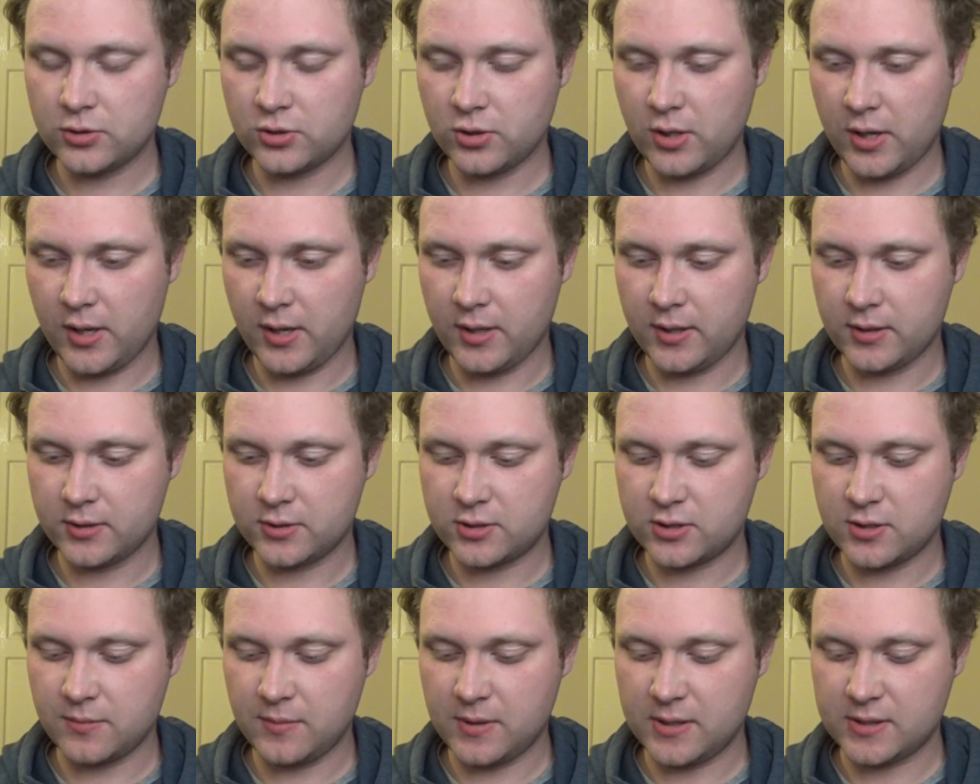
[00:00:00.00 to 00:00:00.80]
and
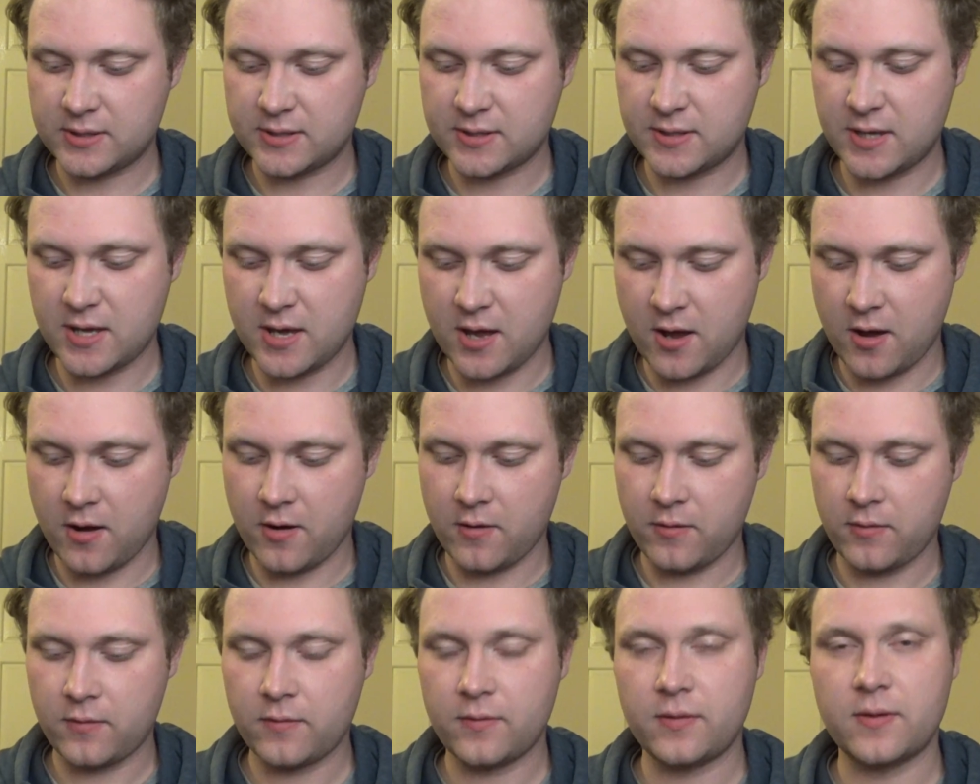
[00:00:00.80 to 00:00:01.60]
she meets
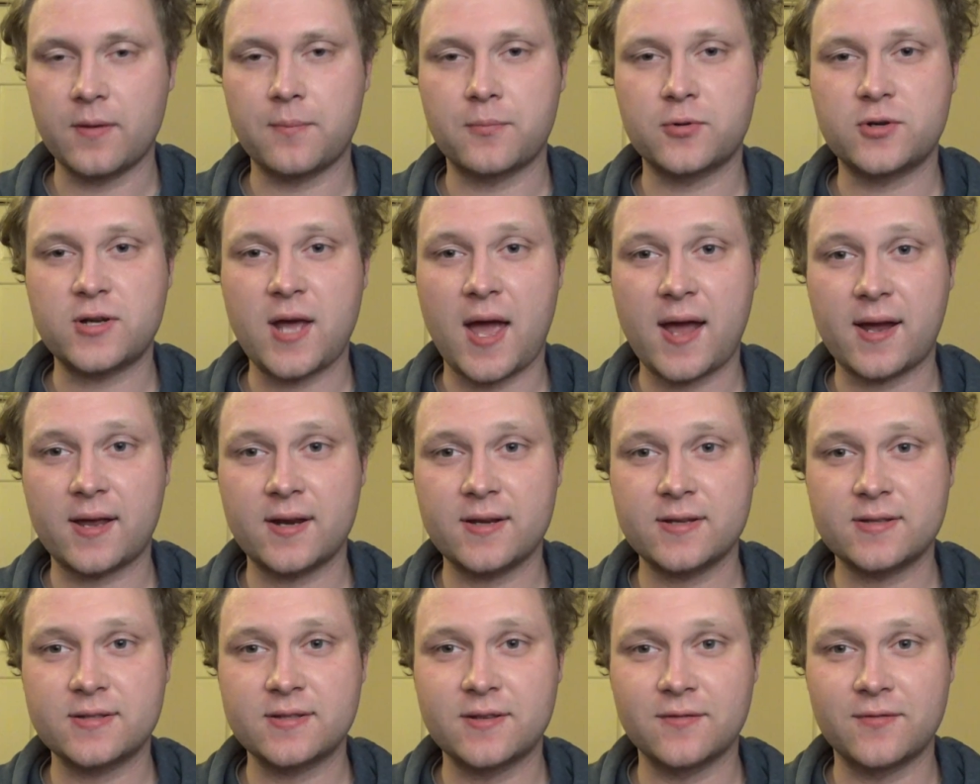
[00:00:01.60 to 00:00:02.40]
Theo, the
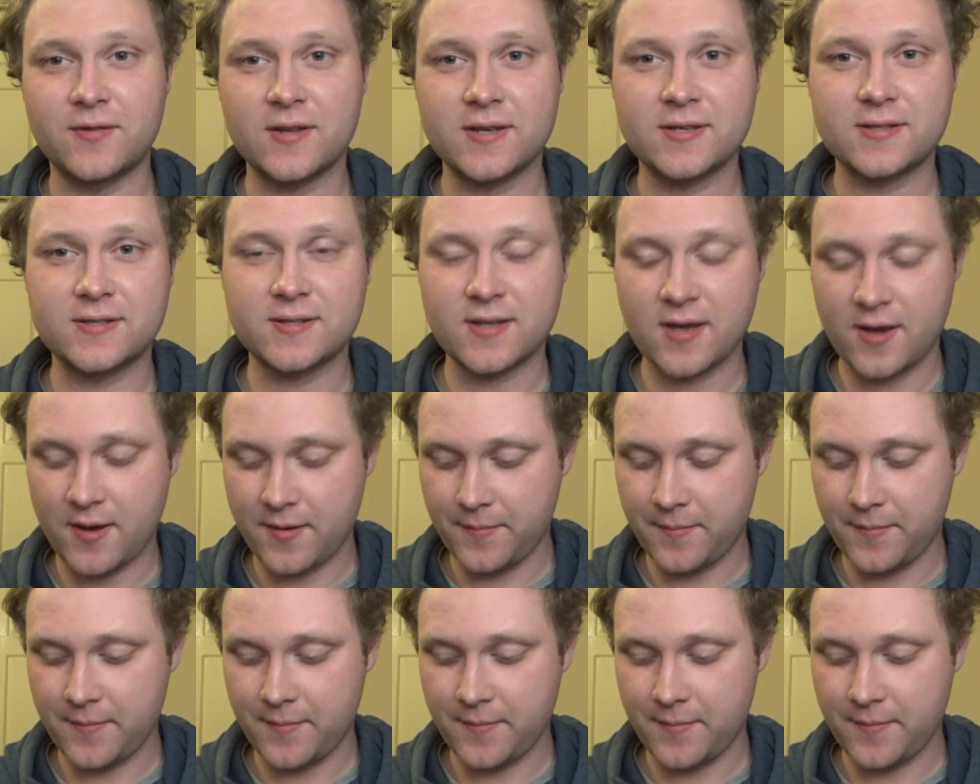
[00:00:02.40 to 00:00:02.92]
protagonist of this